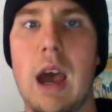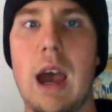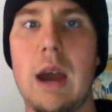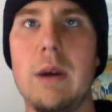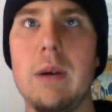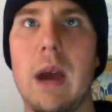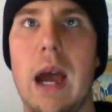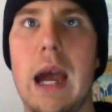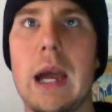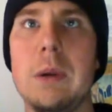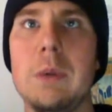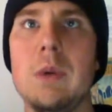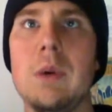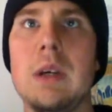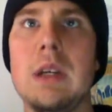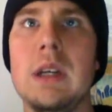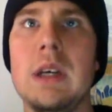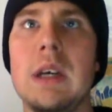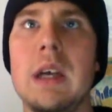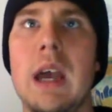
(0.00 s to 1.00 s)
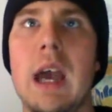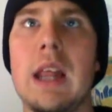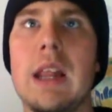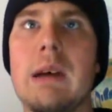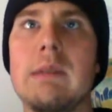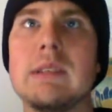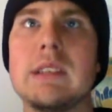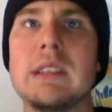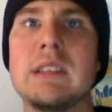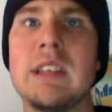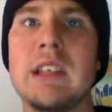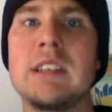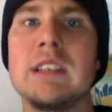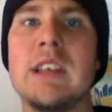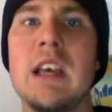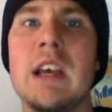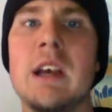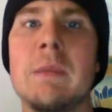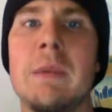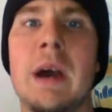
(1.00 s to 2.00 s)
I would, and that was a 6
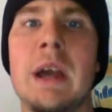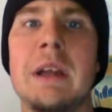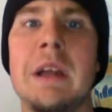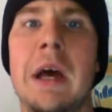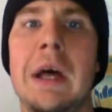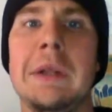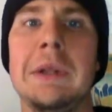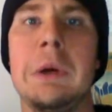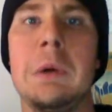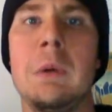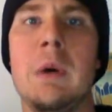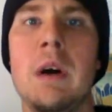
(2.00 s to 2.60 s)
gigabyte download.